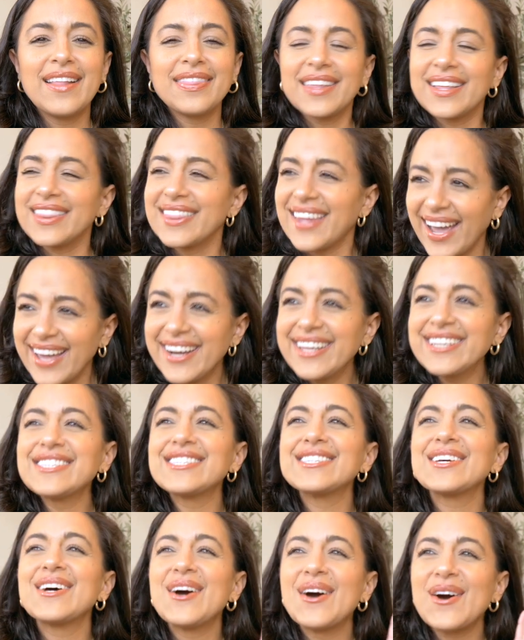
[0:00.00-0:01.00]
the
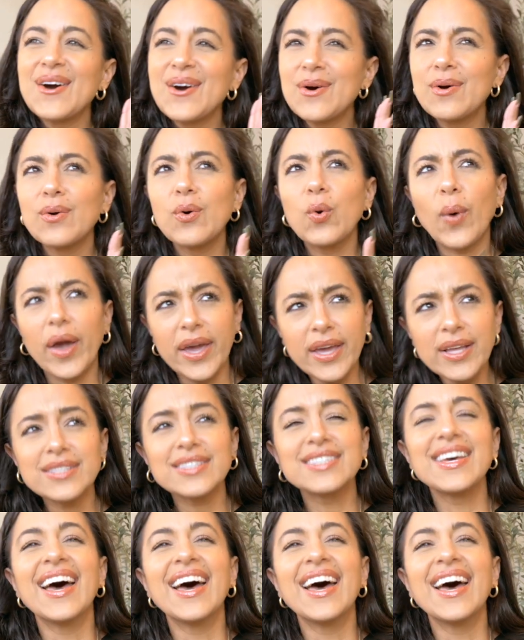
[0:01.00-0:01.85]
lightest weight